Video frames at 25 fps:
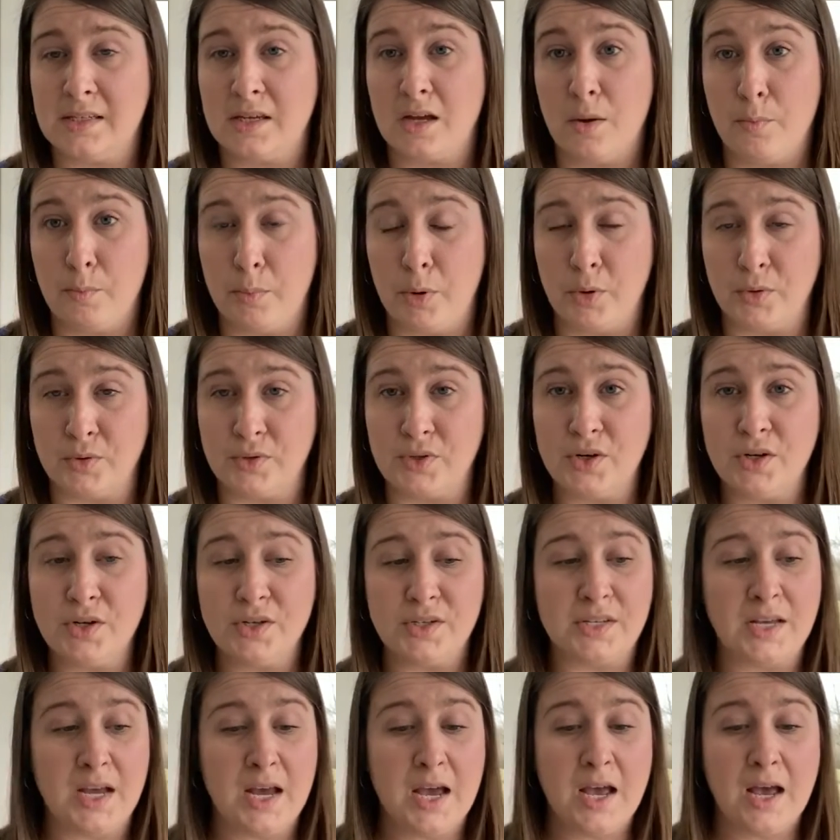
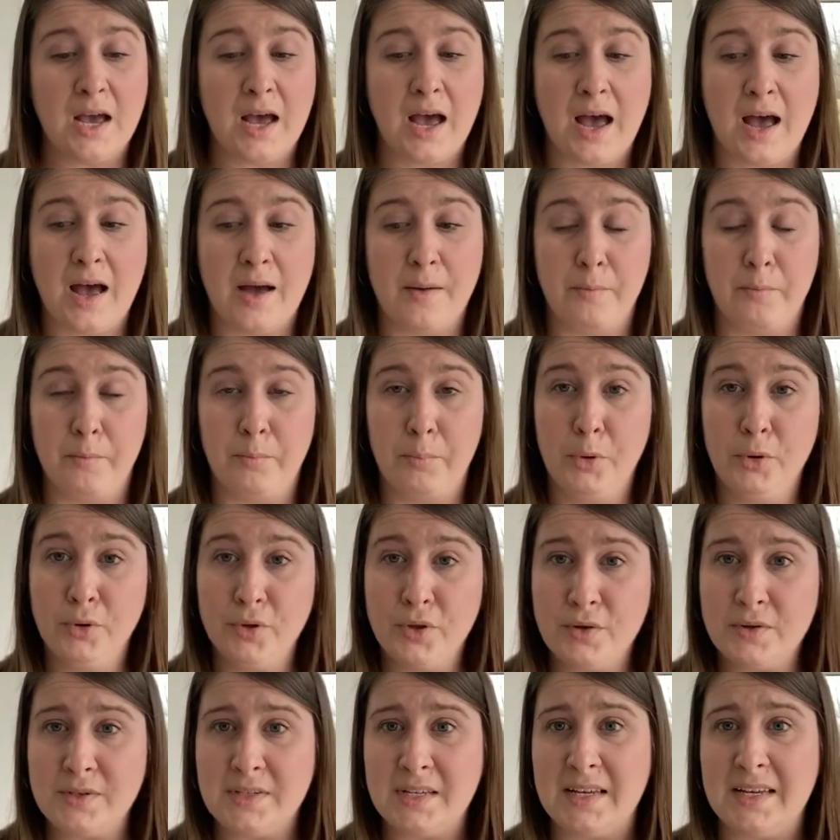composers. Pull
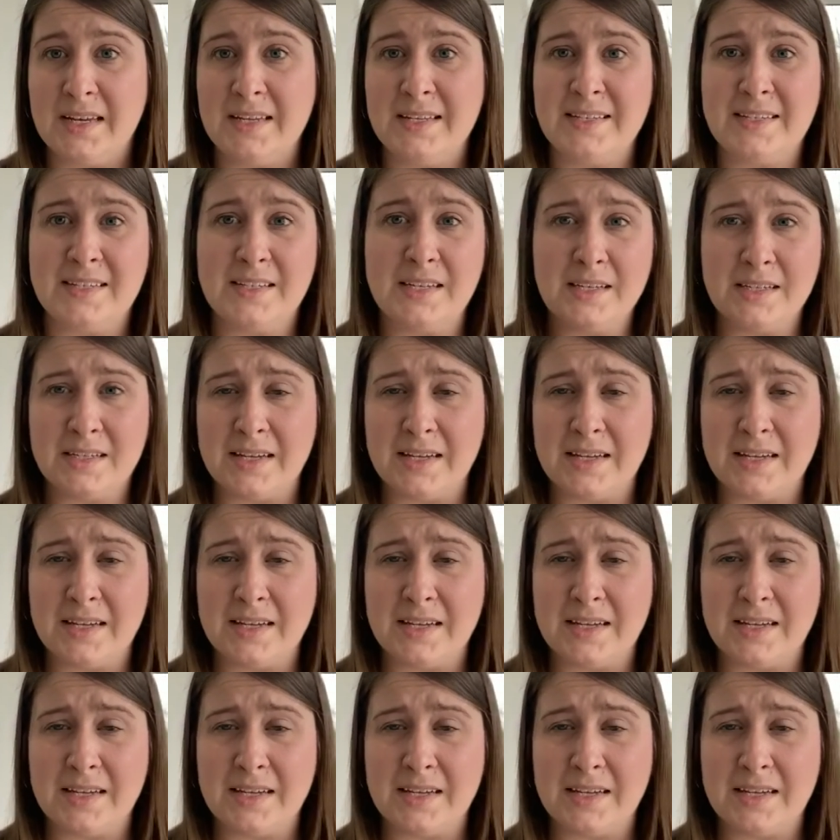those in, sit